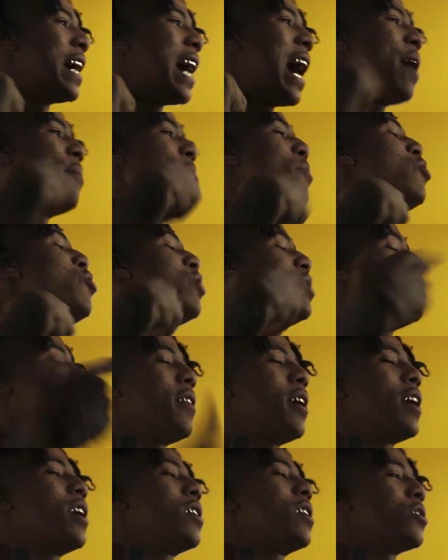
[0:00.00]
I moved to
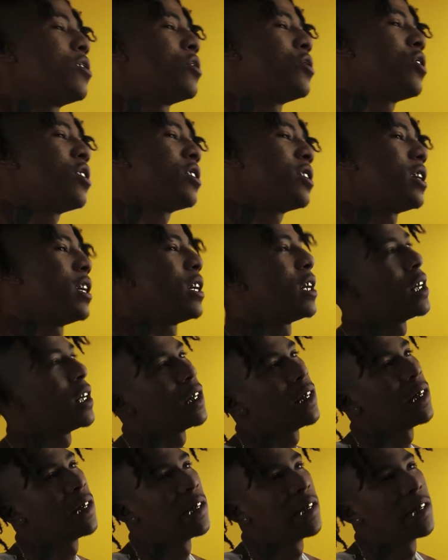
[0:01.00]
Valdosta, Georgia,
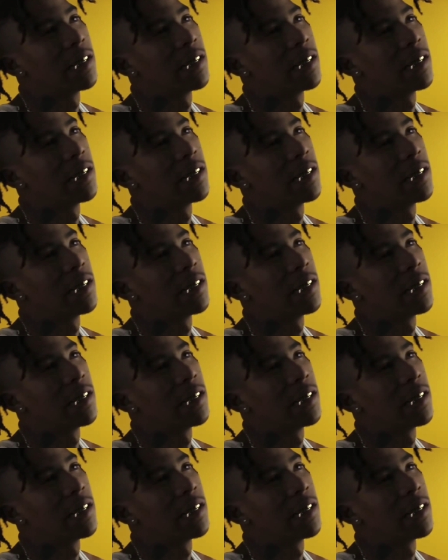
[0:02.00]
and